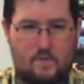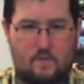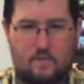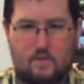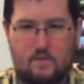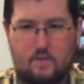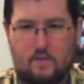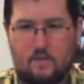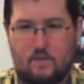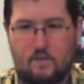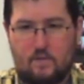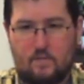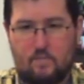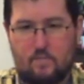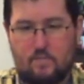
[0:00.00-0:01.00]

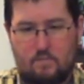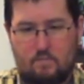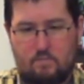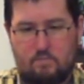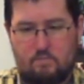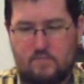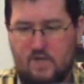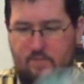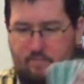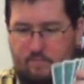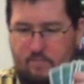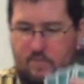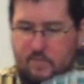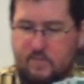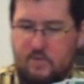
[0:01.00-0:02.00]
No,
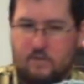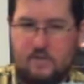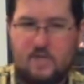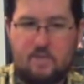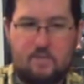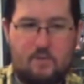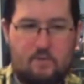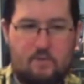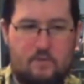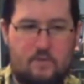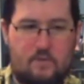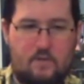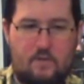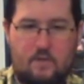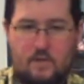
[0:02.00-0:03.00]
I'm going to keep those.
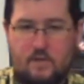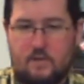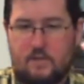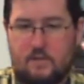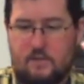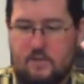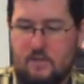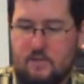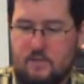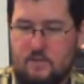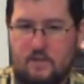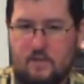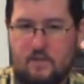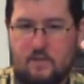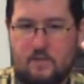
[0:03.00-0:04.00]
6
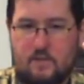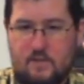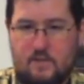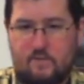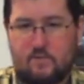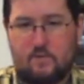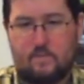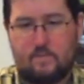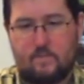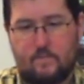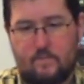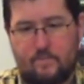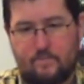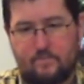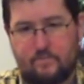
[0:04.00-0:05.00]
and 7.
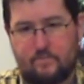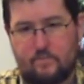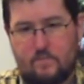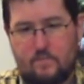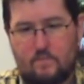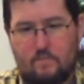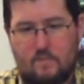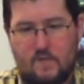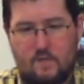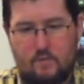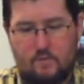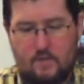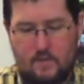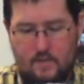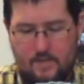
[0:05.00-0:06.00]

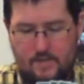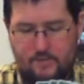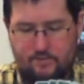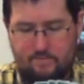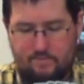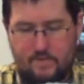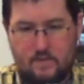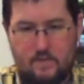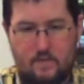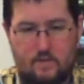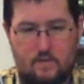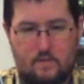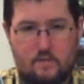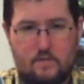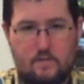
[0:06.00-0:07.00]
Okay, action
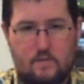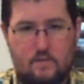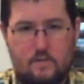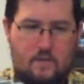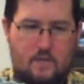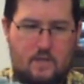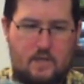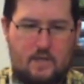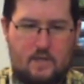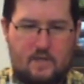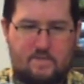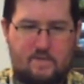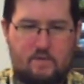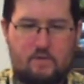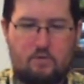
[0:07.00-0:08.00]
phase. I
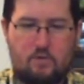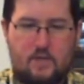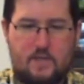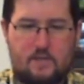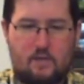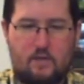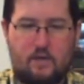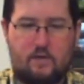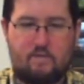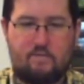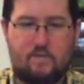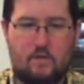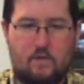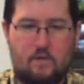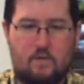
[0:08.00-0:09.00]
feel like Gurky has a lot of
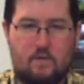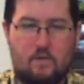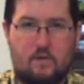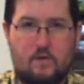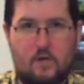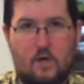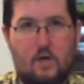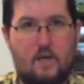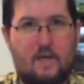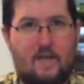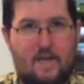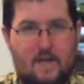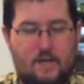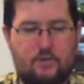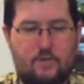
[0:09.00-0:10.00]

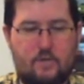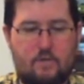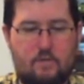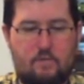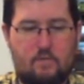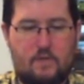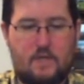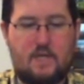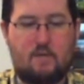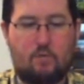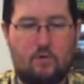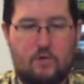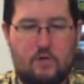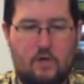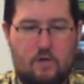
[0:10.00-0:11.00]
non-action
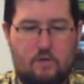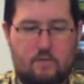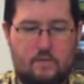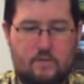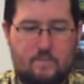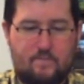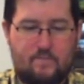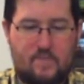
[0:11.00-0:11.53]
keyword cards.